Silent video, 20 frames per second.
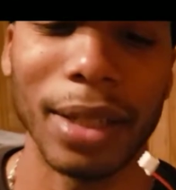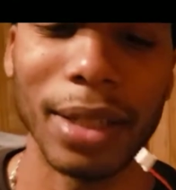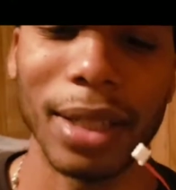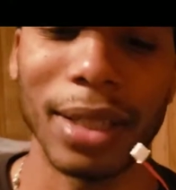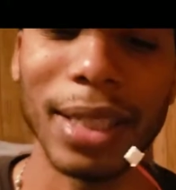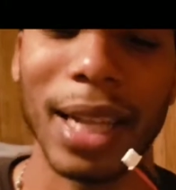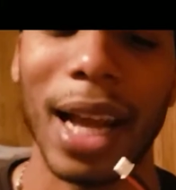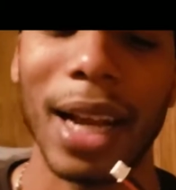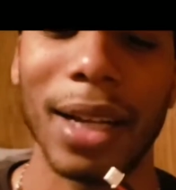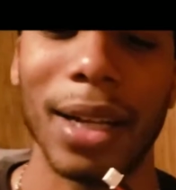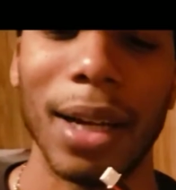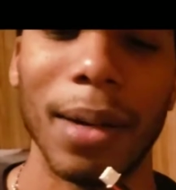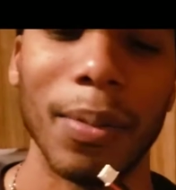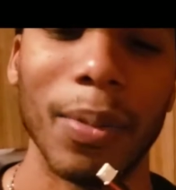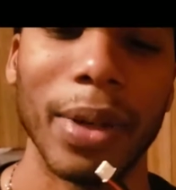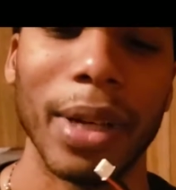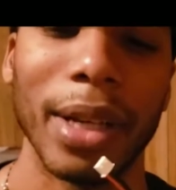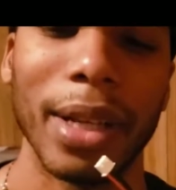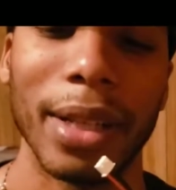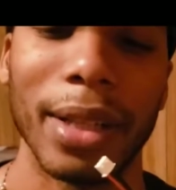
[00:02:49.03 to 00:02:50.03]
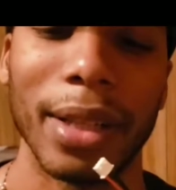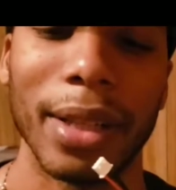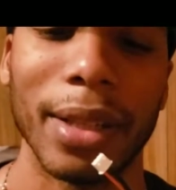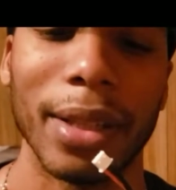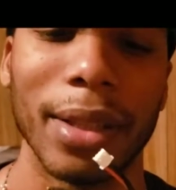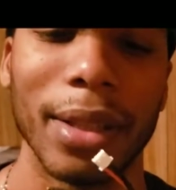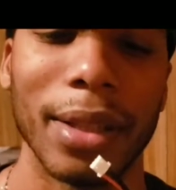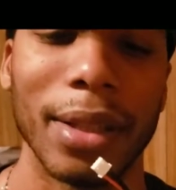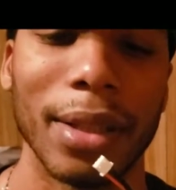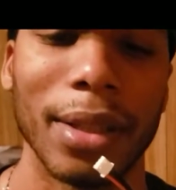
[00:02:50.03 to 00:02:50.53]
does not come with,
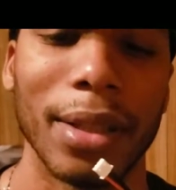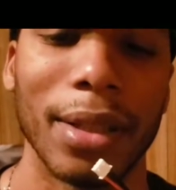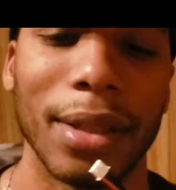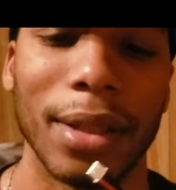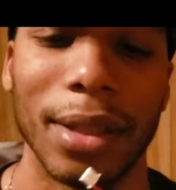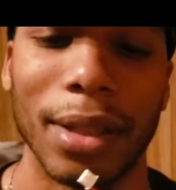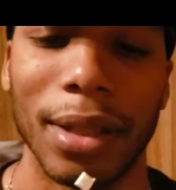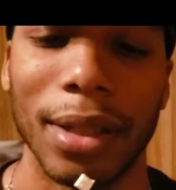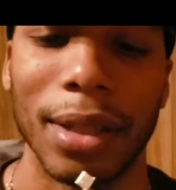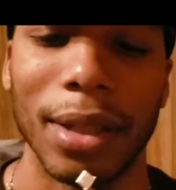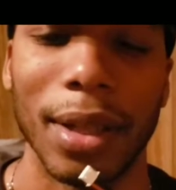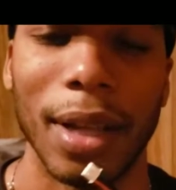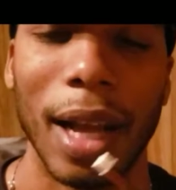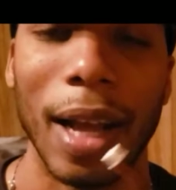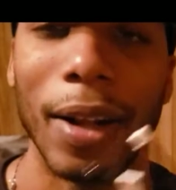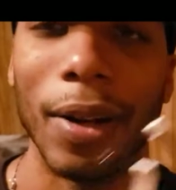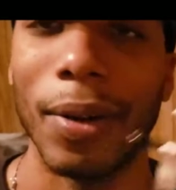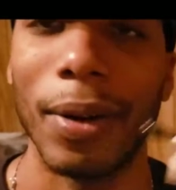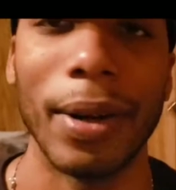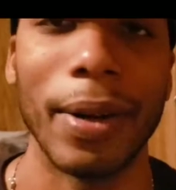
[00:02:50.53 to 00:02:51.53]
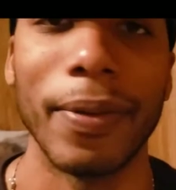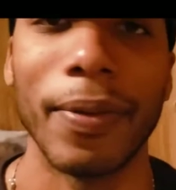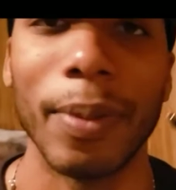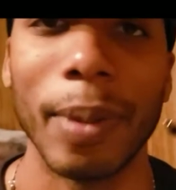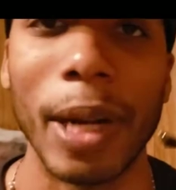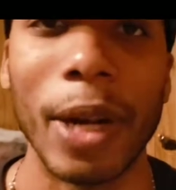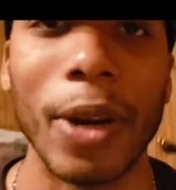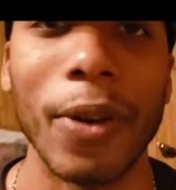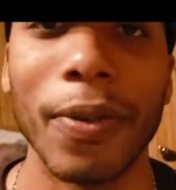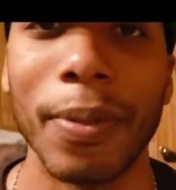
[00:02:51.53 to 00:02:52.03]
or
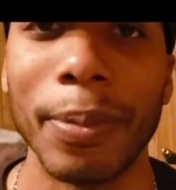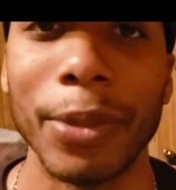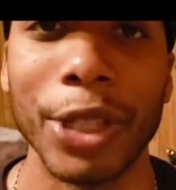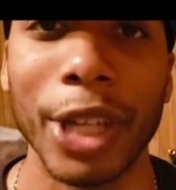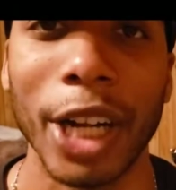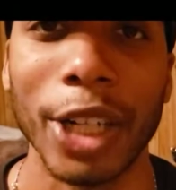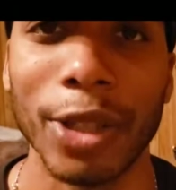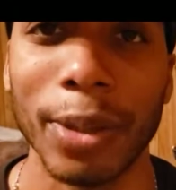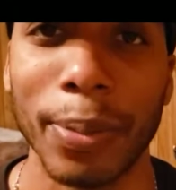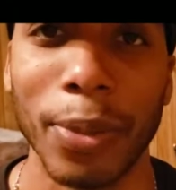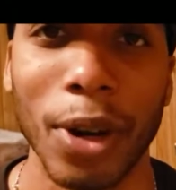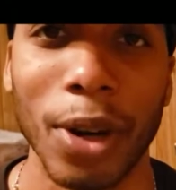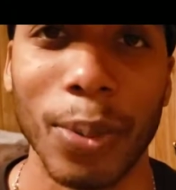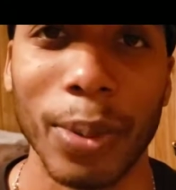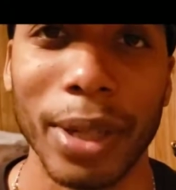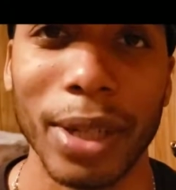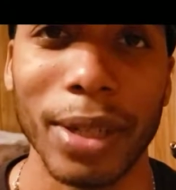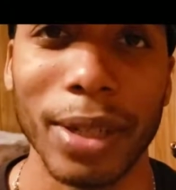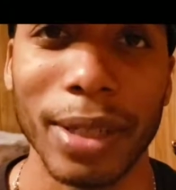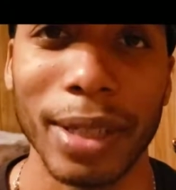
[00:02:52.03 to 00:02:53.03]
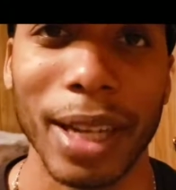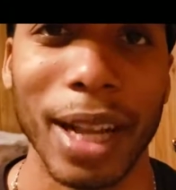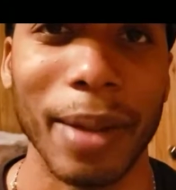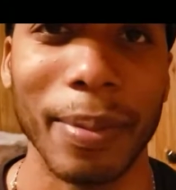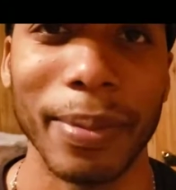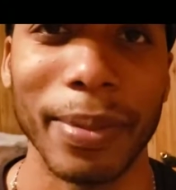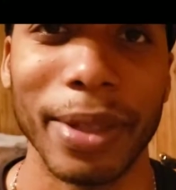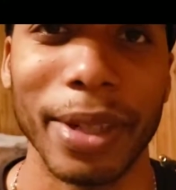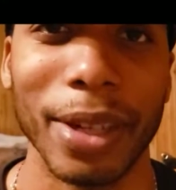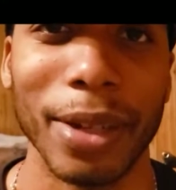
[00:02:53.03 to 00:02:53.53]
from I heard from Joshua Barbell,
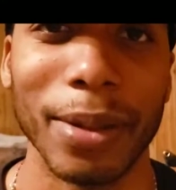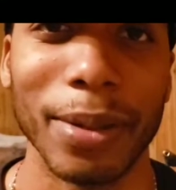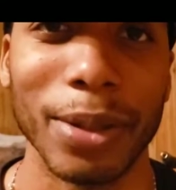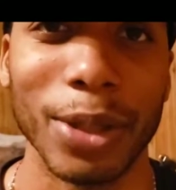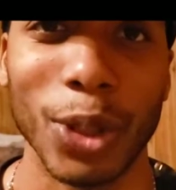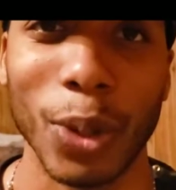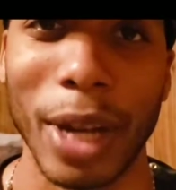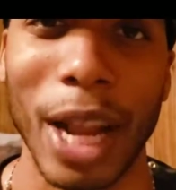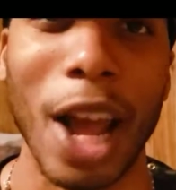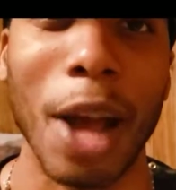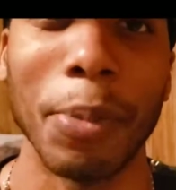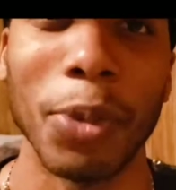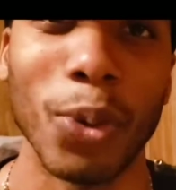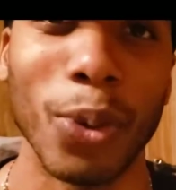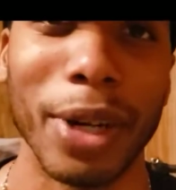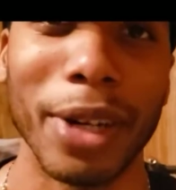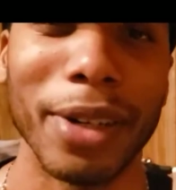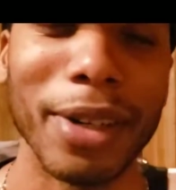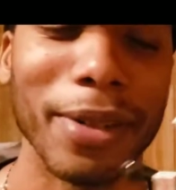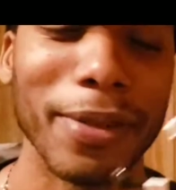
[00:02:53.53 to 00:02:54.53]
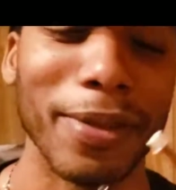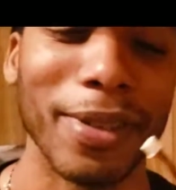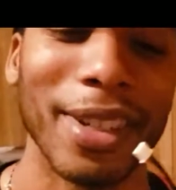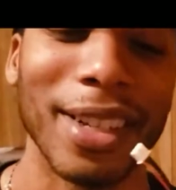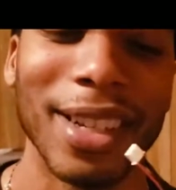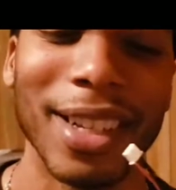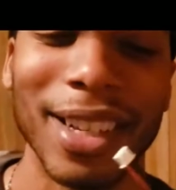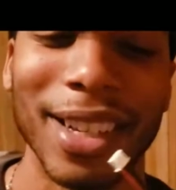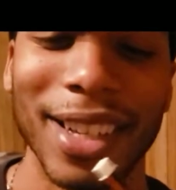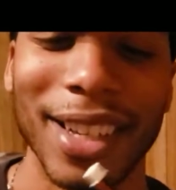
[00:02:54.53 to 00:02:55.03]
so now I'm aware of,
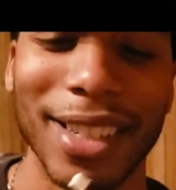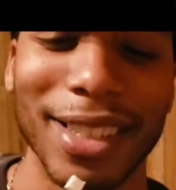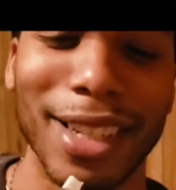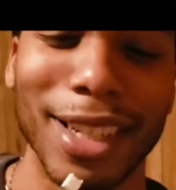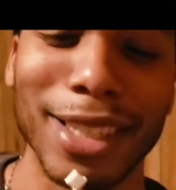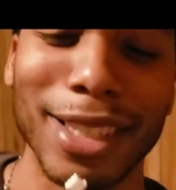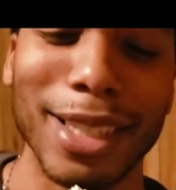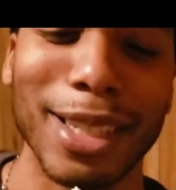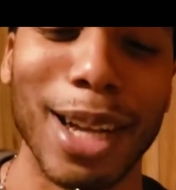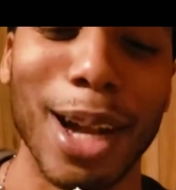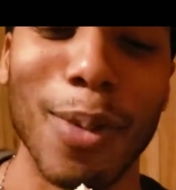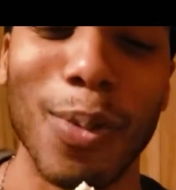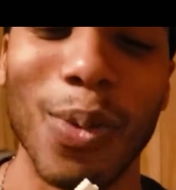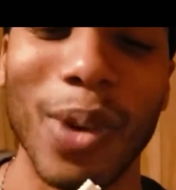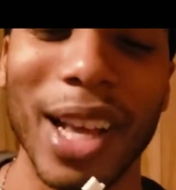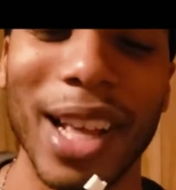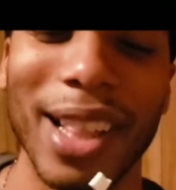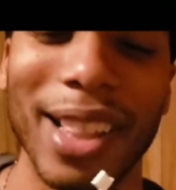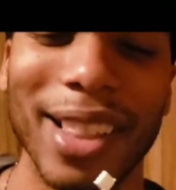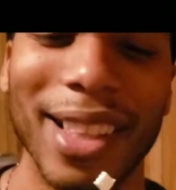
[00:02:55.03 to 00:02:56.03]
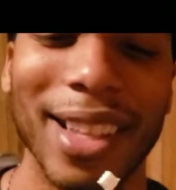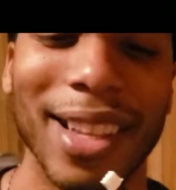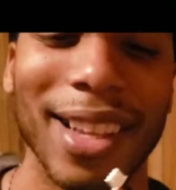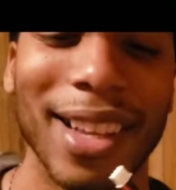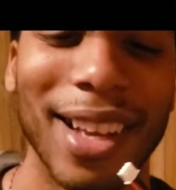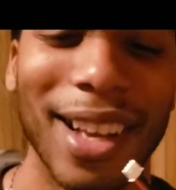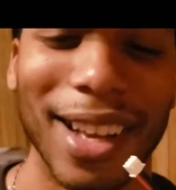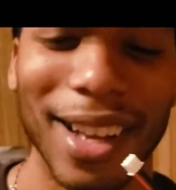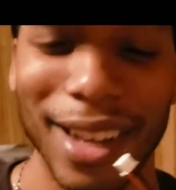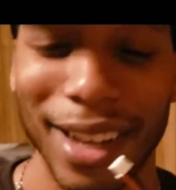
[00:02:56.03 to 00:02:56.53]
doesn't come with
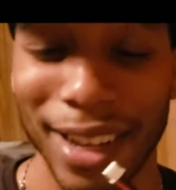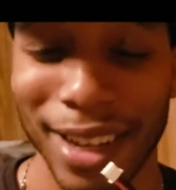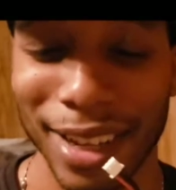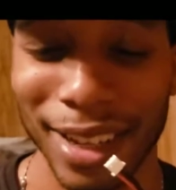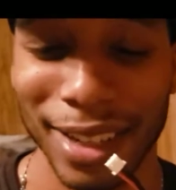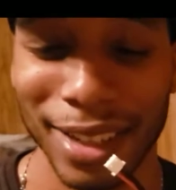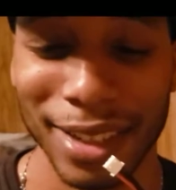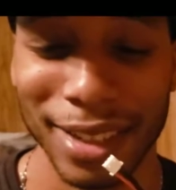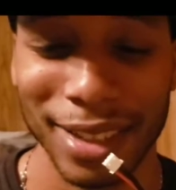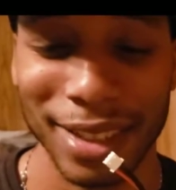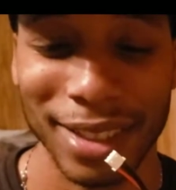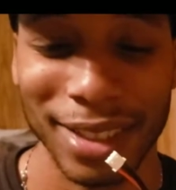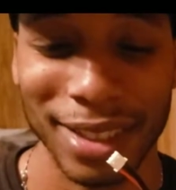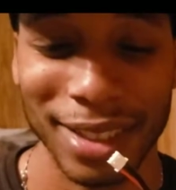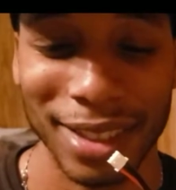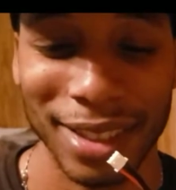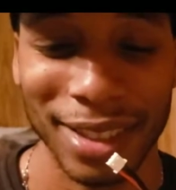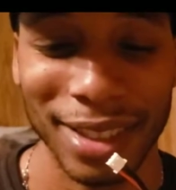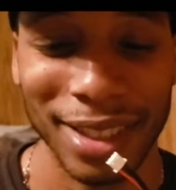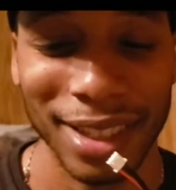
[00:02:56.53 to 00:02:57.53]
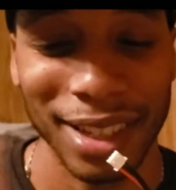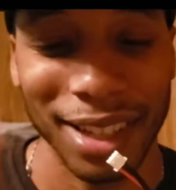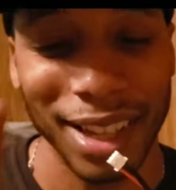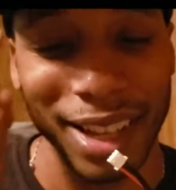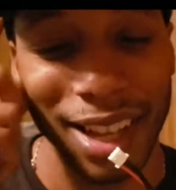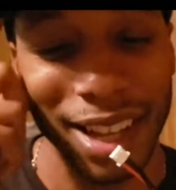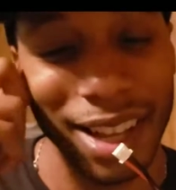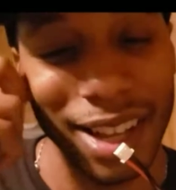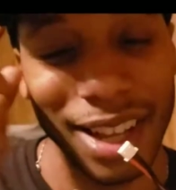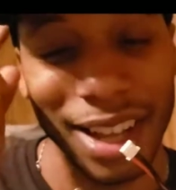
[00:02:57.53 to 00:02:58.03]
a
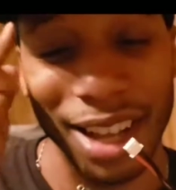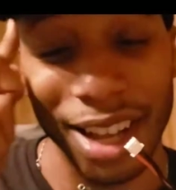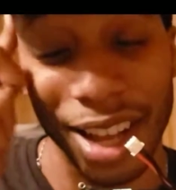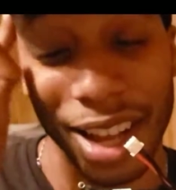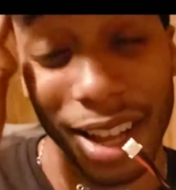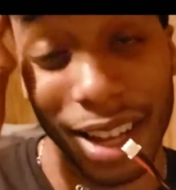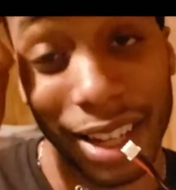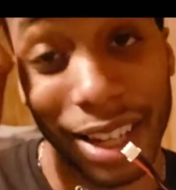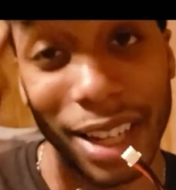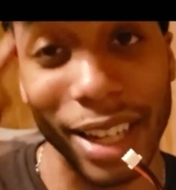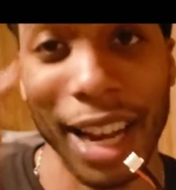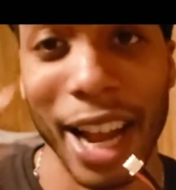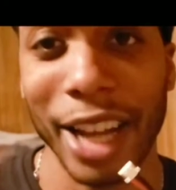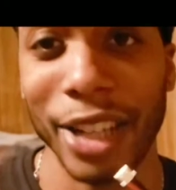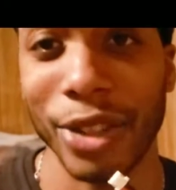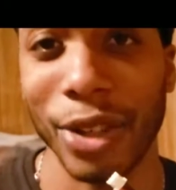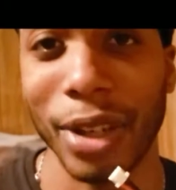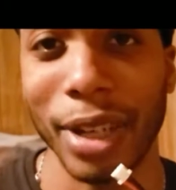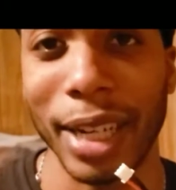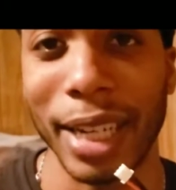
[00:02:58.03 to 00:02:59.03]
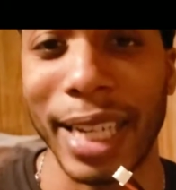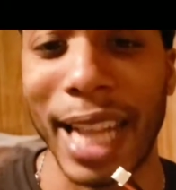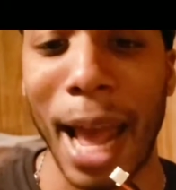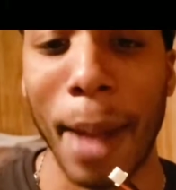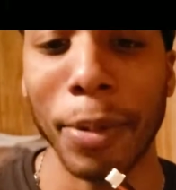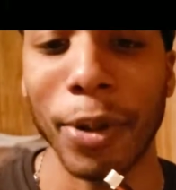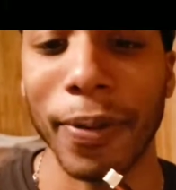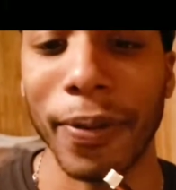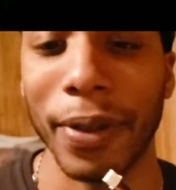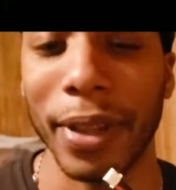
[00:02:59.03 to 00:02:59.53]
connector, an
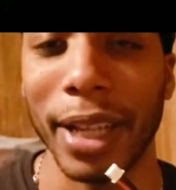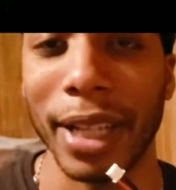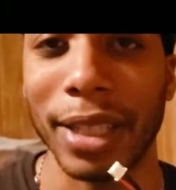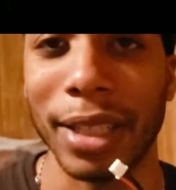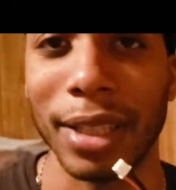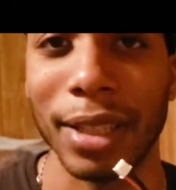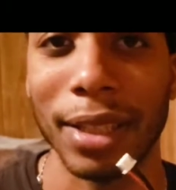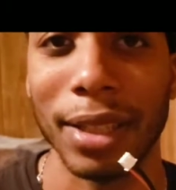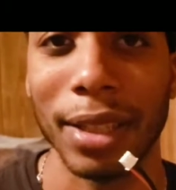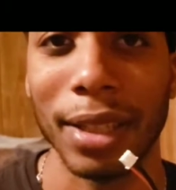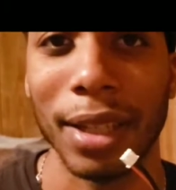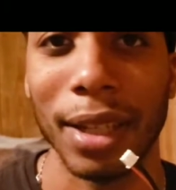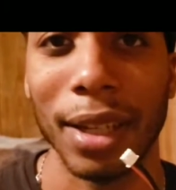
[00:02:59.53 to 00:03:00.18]
adapter for this.